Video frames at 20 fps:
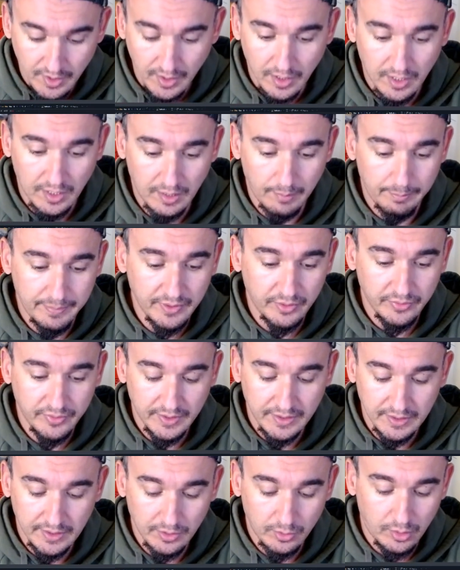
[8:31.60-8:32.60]

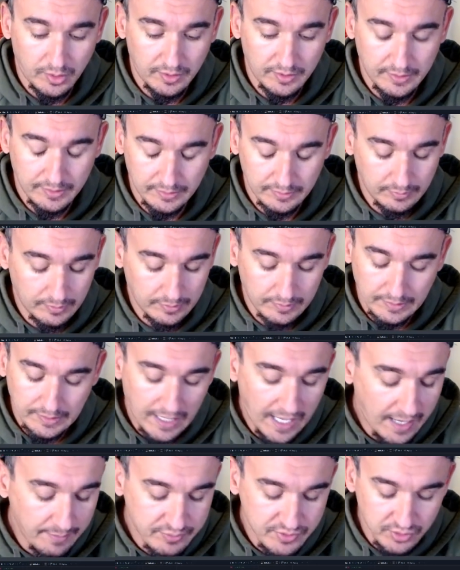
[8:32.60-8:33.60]
Building and all,
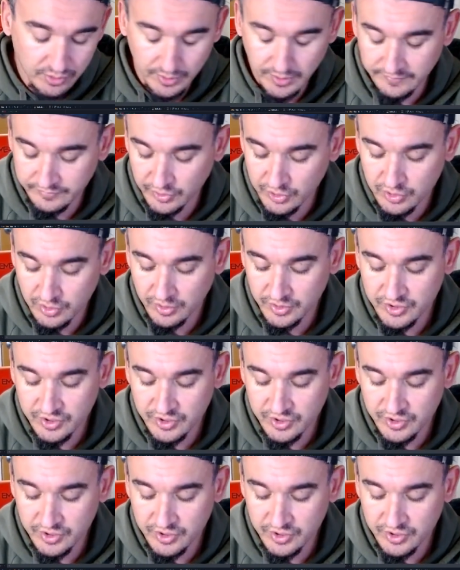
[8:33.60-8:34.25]
absolutely off the charts.